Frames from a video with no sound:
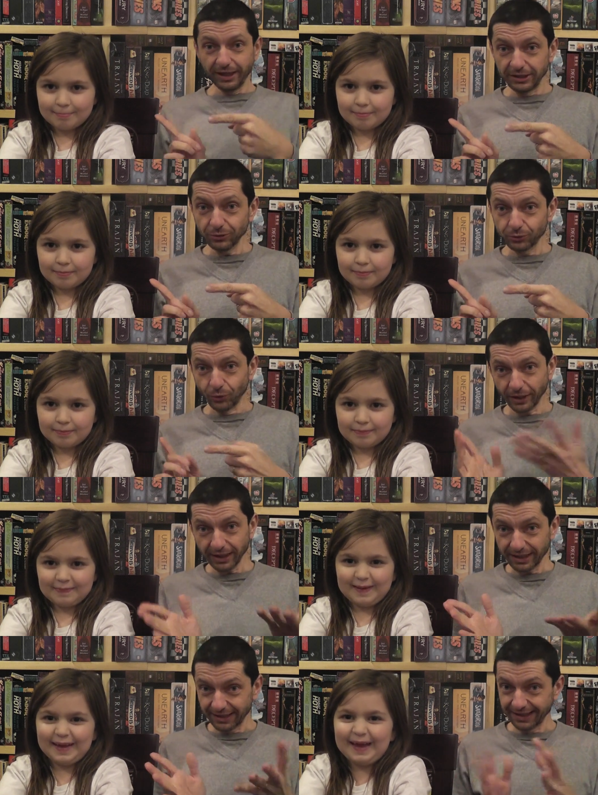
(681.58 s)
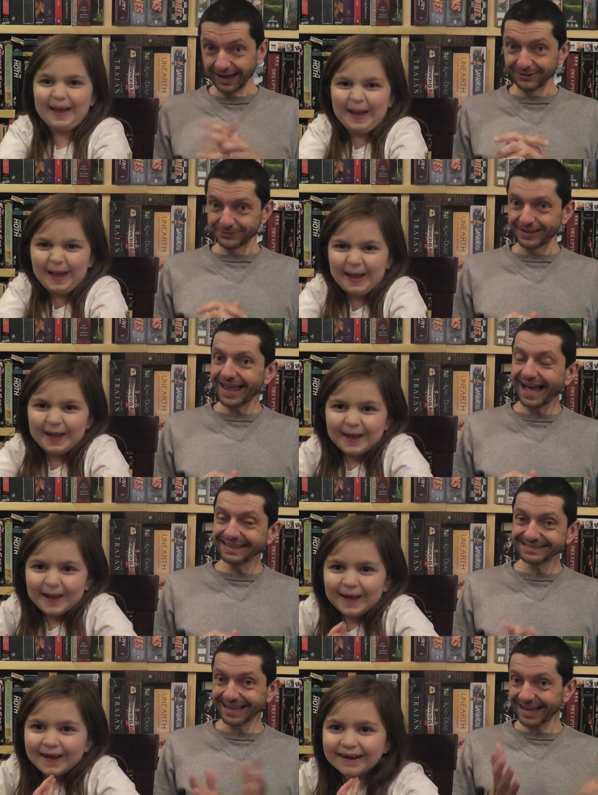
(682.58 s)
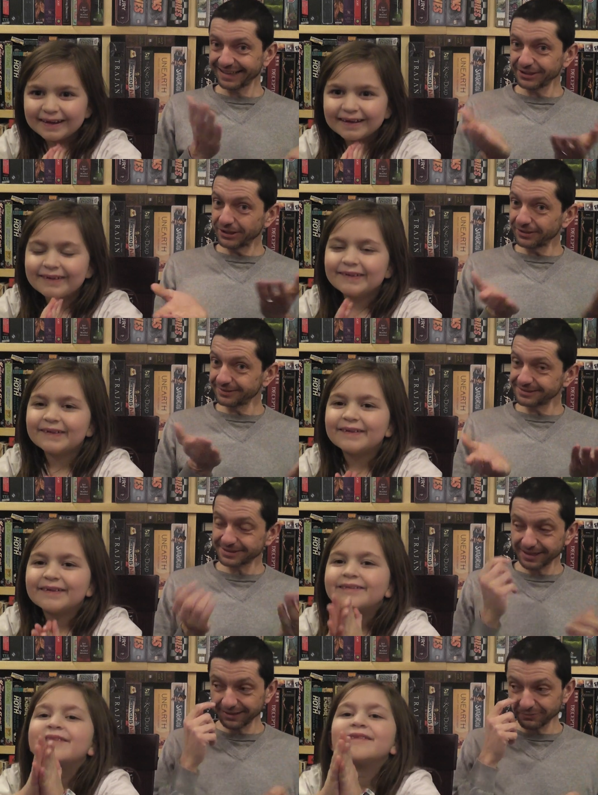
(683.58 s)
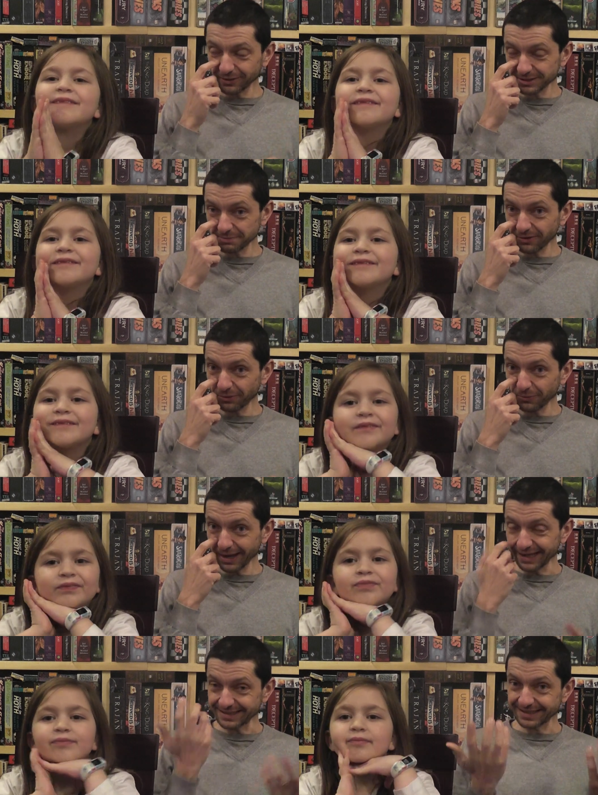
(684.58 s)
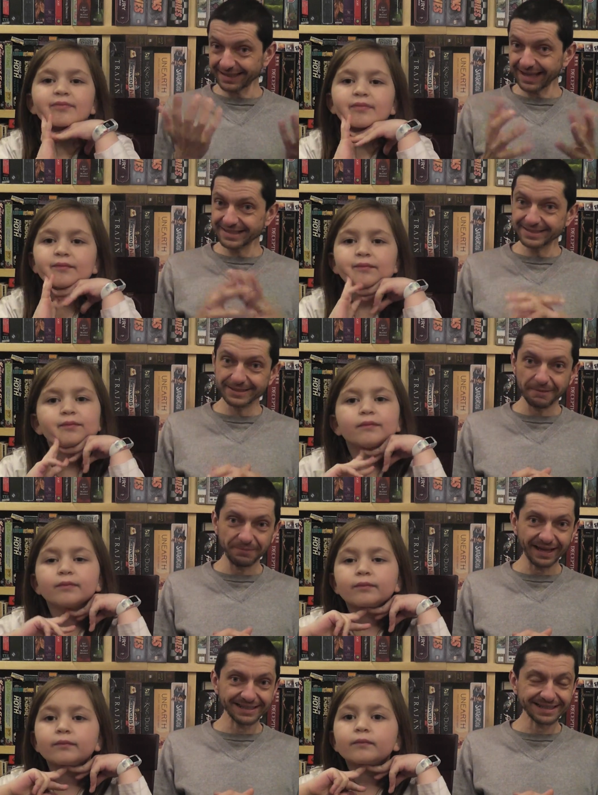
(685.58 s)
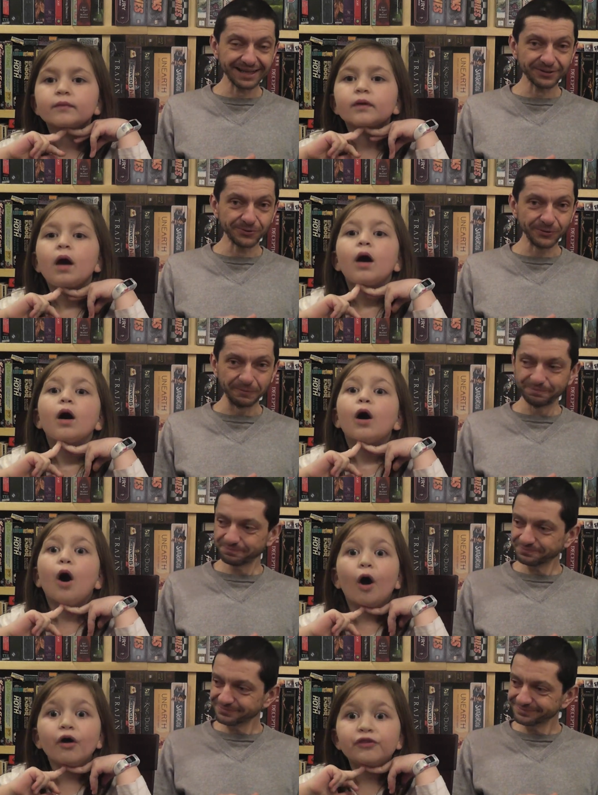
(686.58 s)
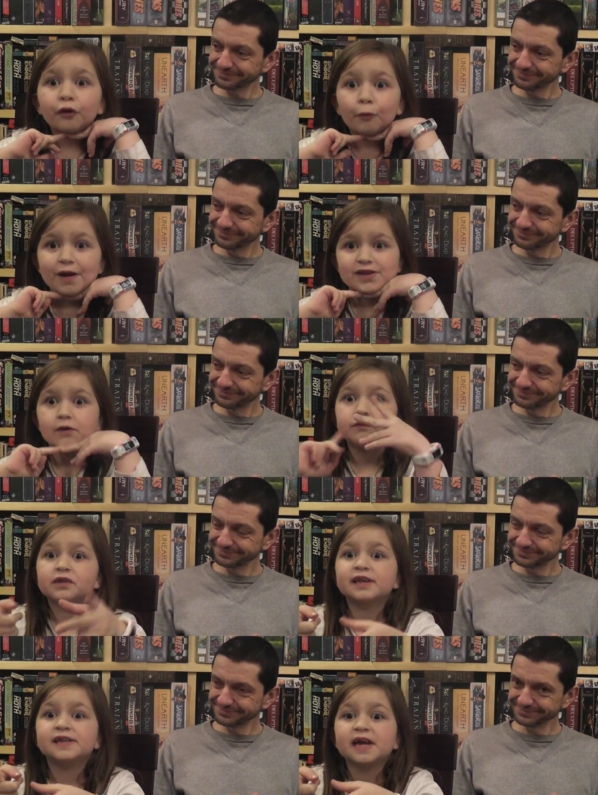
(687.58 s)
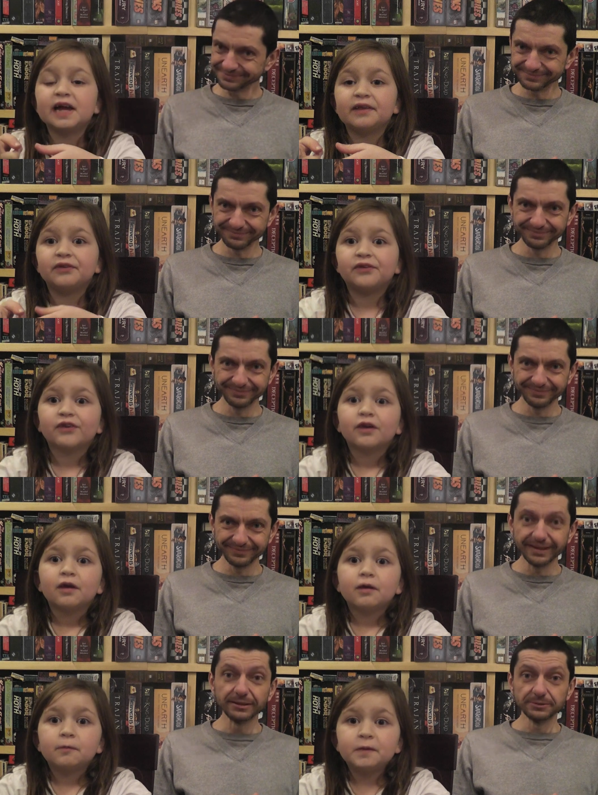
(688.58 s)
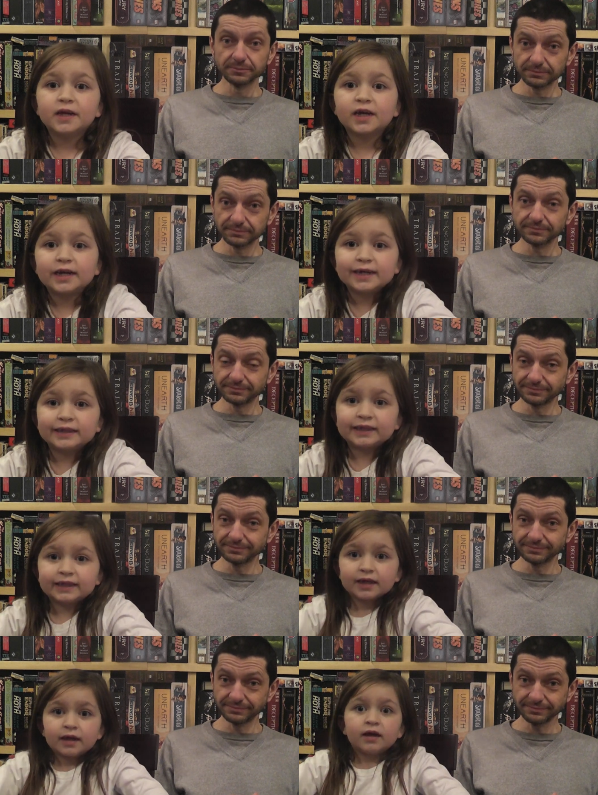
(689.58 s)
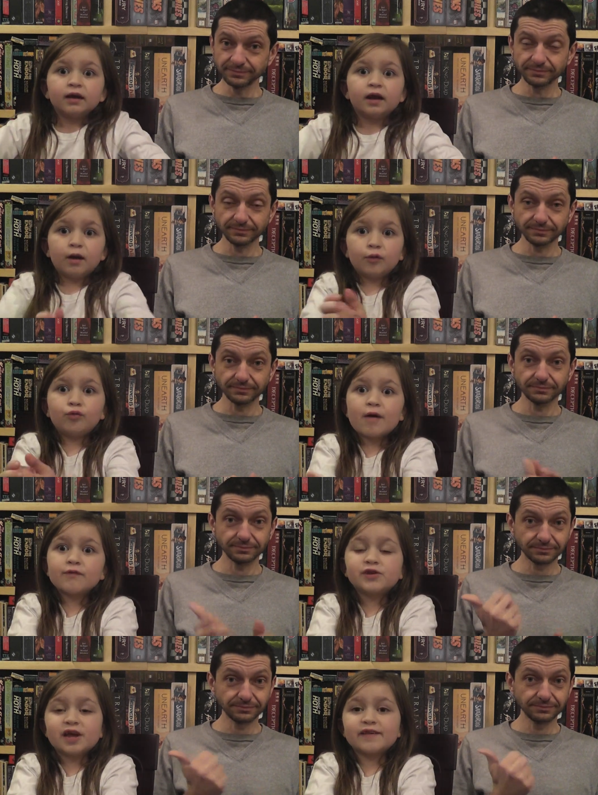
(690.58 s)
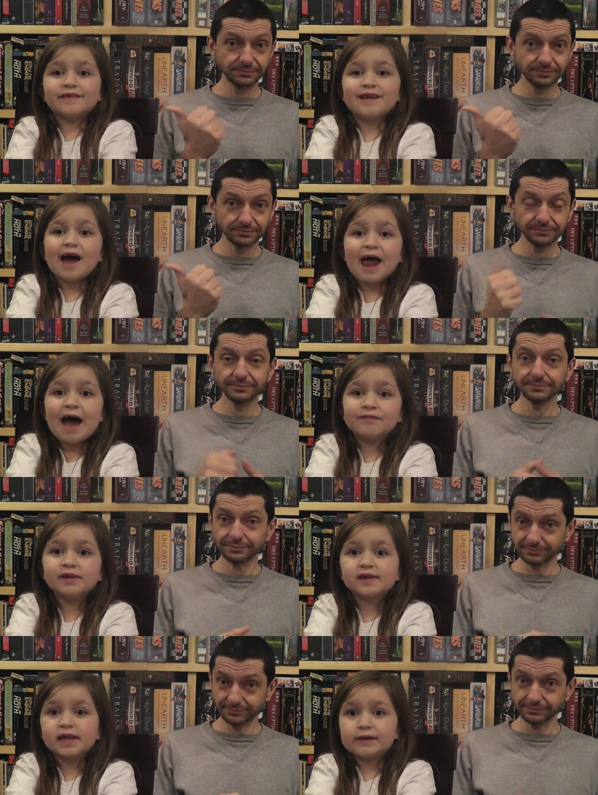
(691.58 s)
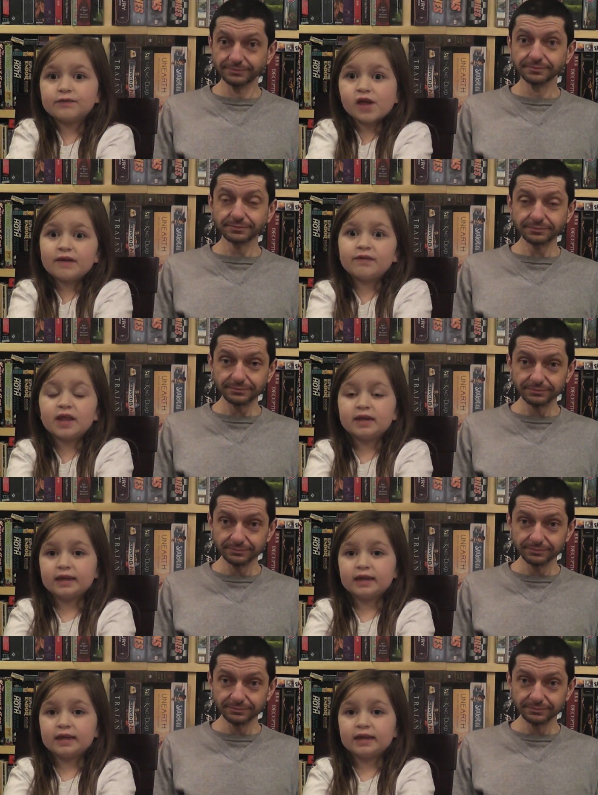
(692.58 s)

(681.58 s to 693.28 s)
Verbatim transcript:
Speaker 1: and you took it, and then you realized that, you know, there's, it works both ways, and that's, and that's kind of cool.
Speaker 2: Also, watch out for the suns because. Mm -hmm whoever does not have the suns, if it's not even in